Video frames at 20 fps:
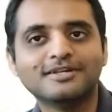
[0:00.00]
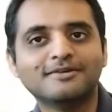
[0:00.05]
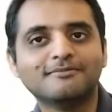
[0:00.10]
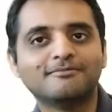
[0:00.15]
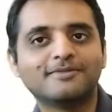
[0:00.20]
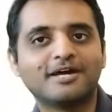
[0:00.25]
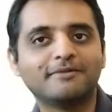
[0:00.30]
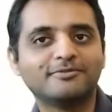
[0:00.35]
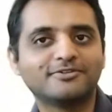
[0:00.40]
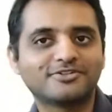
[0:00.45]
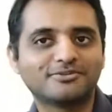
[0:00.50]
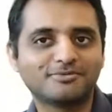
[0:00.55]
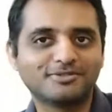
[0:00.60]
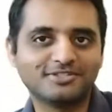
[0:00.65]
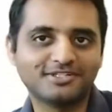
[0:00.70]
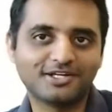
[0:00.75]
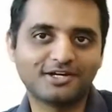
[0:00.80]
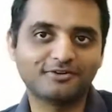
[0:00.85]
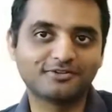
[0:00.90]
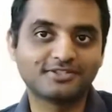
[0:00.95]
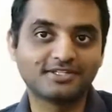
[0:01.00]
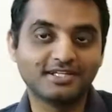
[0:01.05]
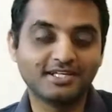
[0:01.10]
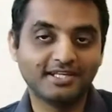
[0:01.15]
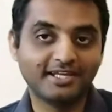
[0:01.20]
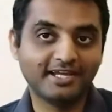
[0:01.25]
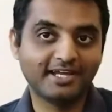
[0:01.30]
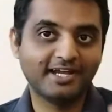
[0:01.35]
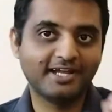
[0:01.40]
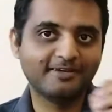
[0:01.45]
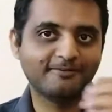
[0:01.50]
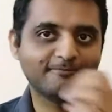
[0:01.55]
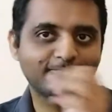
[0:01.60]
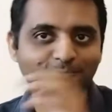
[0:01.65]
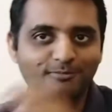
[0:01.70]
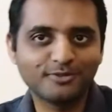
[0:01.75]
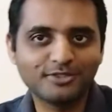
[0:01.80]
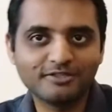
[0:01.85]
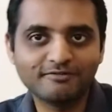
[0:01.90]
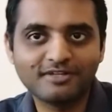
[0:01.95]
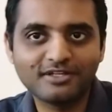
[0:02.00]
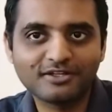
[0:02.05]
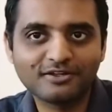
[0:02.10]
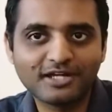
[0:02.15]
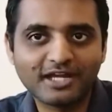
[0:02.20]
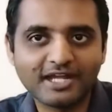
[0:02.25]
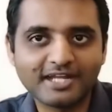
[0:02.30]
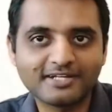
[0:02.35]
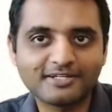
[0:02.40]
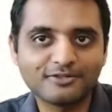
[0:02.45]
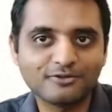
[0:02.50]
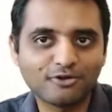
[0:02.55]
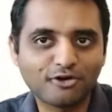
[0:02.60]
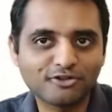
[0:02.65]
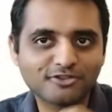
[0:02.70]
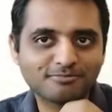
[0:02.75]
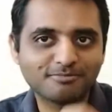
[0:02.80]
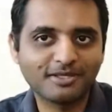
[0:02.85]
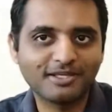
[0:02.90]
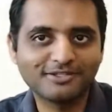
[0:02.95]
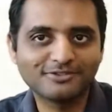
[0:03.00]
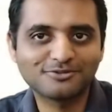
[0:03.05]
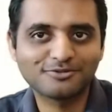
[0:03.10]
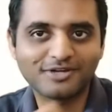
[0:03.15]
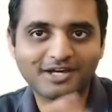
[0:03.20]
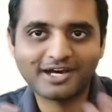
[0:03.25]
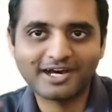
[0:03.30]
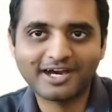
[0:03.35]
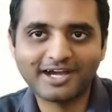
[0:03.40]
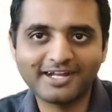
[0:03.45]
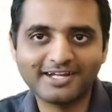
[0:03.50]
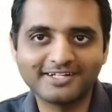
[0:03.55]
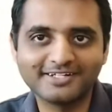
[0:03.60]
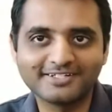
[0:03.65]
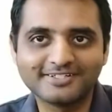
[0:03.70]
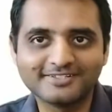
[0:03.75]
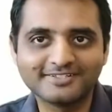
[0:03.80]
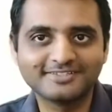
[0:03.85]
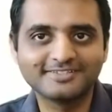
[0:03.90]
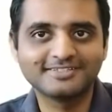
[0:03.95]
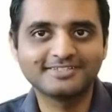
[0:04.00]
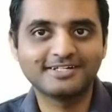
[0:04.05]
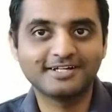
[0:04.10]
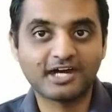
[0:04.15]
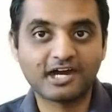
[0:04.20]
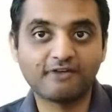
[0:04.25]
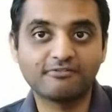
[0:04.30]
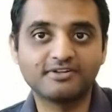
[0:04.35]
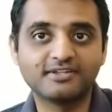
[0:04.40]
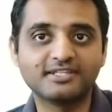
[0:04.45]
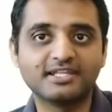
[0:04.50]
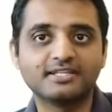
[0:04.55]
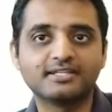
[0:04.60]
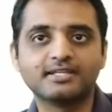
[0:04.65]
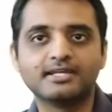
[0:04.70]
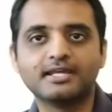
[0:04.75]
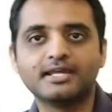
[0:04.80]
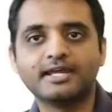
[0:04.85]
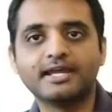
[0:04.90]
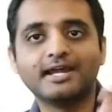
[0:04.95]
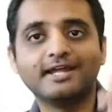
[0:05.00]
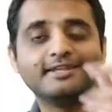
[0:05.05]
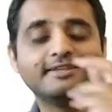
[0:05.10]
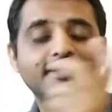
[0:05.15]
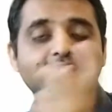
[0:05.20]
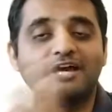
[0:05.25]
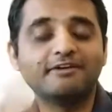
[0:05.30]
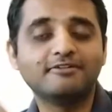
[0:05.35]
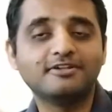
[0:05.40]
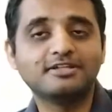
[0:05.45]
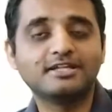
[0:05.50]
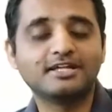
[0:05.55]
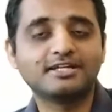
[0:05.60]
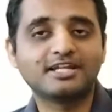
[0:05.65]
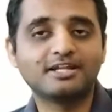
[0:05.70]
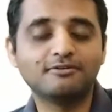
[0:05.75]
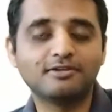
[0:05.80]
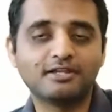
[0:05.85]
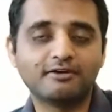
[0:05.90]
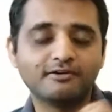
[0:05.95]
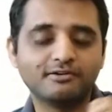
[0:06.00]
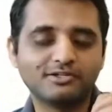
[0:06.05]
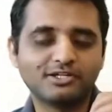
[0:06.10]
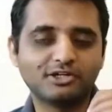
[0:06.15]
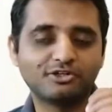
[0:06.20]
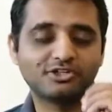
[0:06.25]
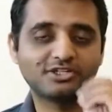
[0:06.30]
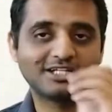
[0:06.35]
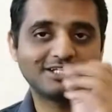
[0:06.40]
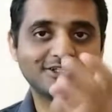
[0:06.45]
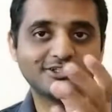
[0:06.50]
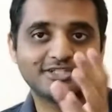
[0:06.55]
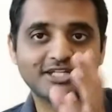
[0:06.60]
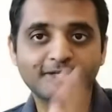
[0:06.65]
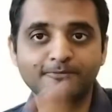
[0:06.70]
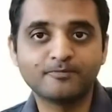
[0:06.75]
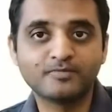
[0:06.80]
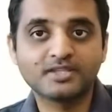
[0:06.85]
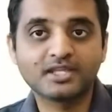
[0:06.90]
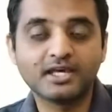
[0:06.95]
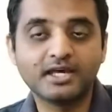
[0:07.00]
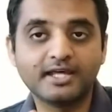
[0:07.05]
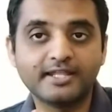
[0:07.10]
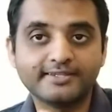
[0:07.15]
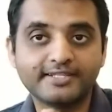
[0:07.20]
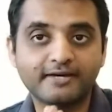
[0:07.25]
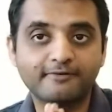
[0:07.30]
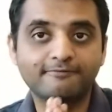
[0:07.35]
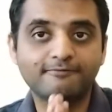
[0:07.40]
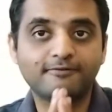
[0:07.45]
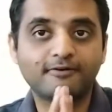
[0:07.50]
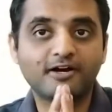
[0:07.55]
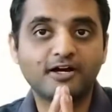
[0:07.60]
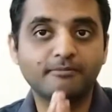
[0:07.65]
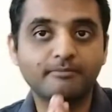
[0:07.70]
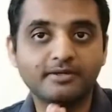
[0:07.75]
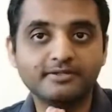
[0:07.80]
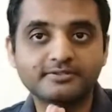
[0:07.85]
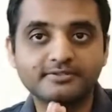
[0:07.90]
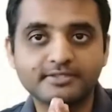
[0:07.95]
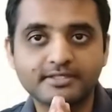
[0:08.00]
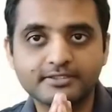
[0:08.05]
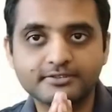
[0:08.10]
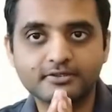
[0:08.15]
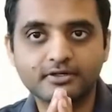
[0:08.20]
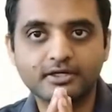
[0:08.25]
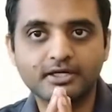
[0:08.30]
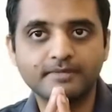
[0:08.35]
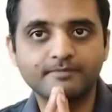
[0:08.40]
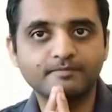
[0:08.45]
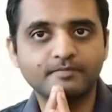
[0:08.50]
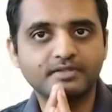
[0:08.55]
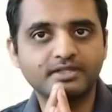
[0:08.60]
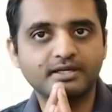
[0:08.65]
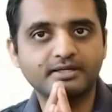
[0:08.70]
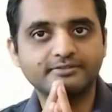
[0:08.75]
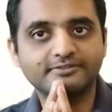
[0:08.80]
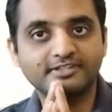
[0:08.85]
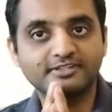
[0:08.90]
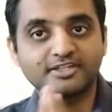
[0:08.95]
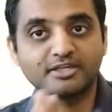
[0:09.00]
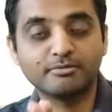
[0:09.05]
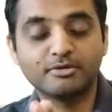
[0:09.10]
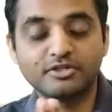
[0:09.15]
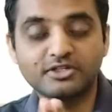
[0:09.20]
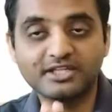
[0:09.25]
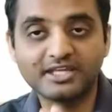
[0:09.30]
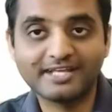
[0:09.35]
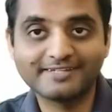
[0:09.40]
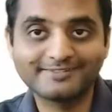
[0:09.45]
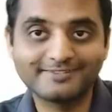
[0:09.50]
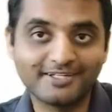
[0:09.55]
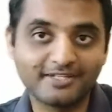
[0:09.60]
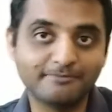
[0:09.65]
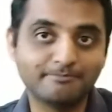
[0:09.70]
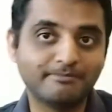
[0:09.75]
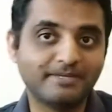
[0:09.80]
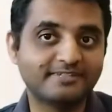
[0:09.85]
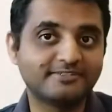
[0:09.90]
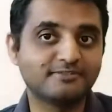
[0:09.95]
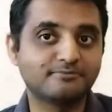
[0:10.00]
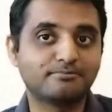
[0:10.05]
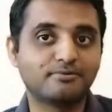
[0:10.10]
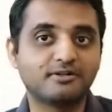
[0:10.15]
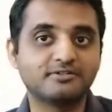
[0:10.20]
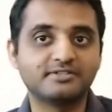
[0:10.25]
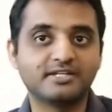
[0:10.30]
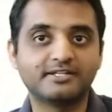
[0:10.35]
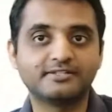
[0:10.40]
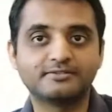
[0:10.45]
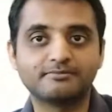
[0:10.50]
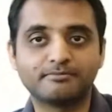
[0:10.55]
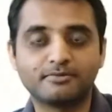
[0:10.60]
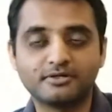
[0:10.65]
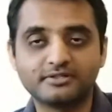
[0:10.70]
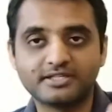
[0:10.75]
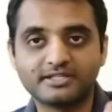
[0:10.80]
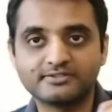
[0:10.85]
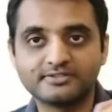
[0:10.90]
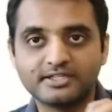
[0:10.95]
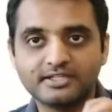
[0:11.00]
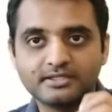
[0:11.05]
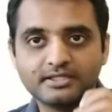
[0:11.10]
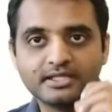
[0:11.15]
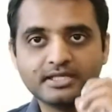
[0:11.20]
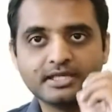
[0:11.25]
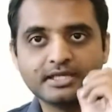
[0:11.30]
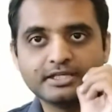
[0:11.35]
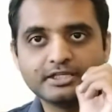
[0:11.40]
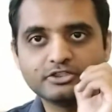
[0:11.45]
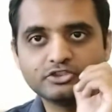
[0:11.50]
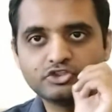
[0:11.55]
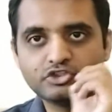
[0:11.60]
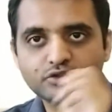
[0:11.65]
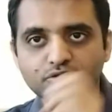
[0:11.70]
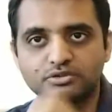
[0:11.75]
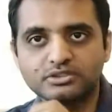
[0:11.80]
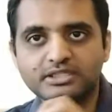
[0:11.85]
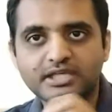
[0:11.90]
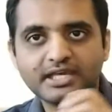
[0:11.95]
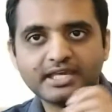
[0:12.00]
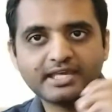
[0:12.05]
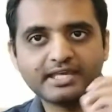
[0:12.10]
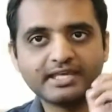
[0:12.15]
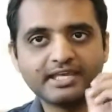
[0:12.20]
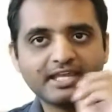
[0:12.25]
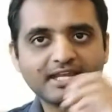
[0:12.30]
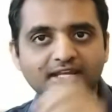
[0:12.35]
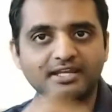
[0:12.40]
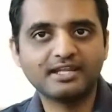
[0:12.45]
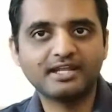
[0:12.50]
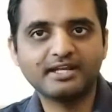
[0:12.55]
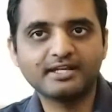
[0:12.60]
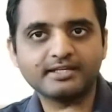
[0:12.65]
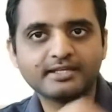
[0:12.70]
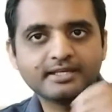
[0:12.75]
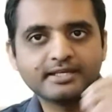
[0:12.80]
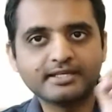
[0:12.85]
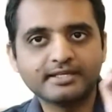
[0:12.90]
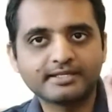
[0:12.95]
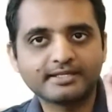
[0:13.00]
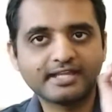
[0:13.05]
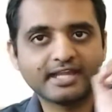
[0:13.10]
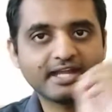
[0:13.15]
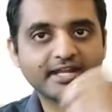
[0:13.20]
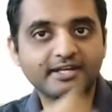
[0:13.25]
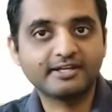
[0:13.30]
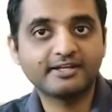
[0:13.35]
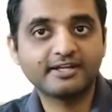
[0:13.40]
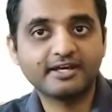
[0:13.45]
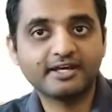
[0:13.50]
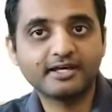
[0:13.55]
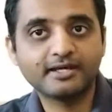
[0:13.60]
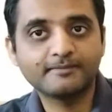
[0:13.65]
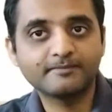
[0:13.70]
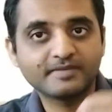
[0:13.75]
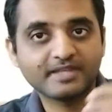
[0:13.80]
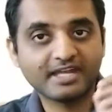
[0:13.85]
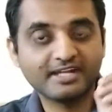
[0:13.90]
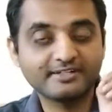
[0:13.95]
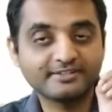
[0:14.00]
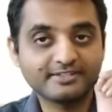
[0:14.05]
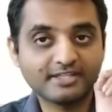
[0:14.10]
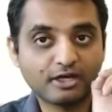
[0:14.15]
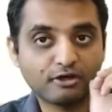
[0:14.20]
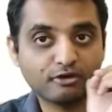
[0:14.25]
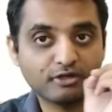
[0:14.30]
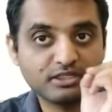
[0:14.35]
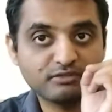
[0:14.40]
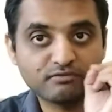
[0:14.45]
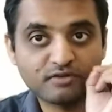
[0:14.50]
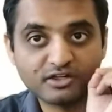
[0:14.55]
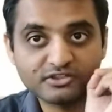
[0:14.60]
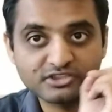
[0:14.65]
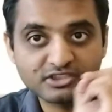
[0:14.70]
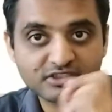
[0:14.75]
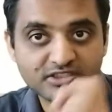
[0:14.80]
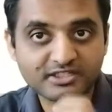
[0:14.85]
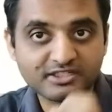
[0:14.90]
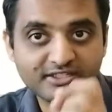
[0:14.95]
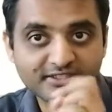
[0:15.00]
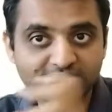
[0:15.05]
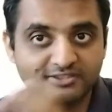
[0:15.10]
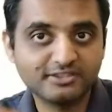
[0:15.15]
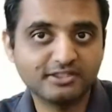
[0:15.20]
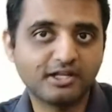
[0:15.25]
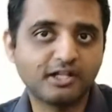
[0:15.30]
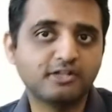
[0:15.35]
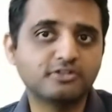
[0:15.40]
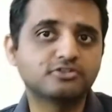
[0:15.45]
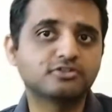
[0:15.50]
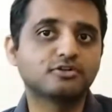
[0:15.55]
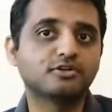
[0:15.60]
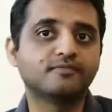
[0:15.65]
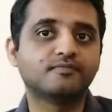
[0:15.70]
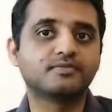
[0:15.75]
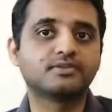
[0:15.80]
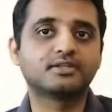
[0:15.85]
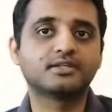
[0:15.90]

Prime Minister Modi house, and Modi will get no space to hide after that. And I would like to tell you that the farmers, the Sikh community has done massive protests in UK, England, Canada, and now in Washington DC also.